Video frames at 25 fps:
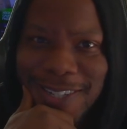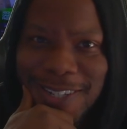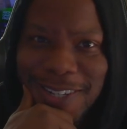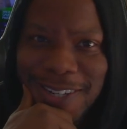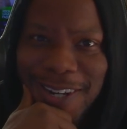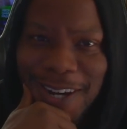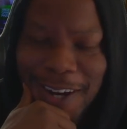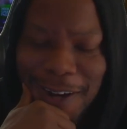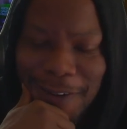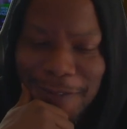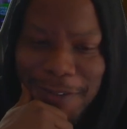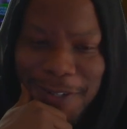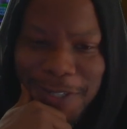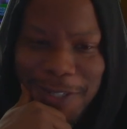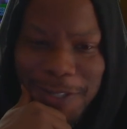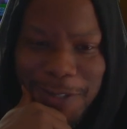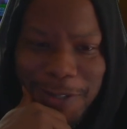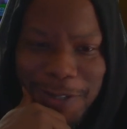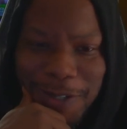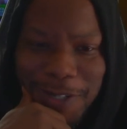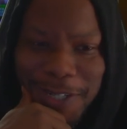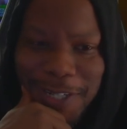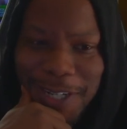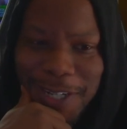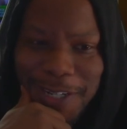offense
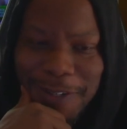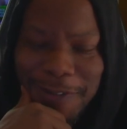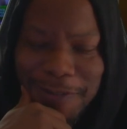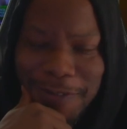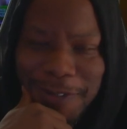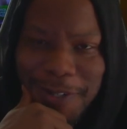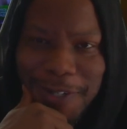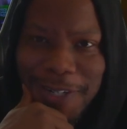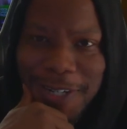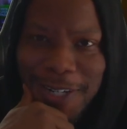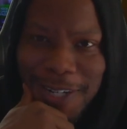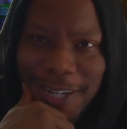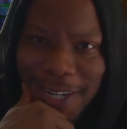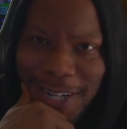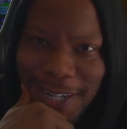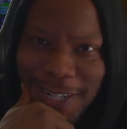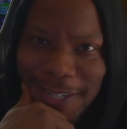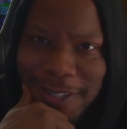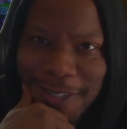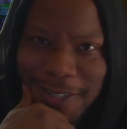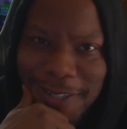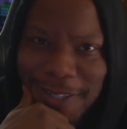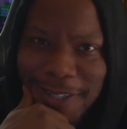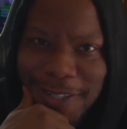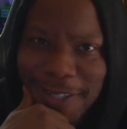coordinator for the
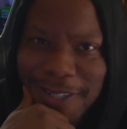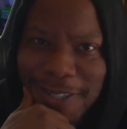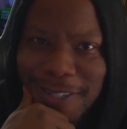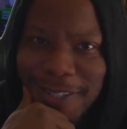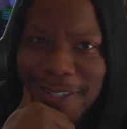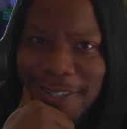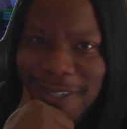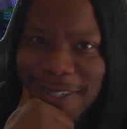Niners.